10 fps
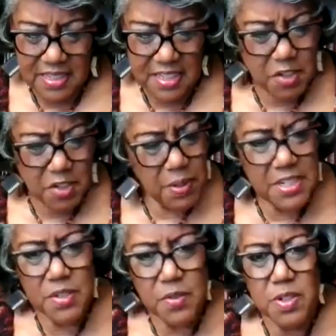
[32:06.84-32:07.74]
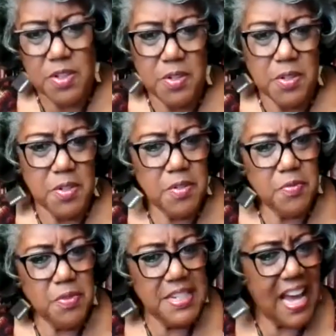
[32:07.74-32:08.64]
situation where you
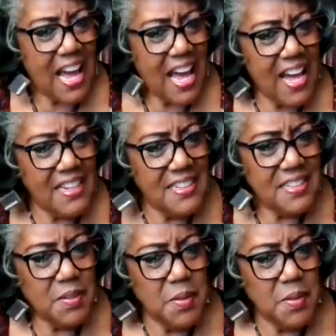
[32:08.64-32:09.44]
could react?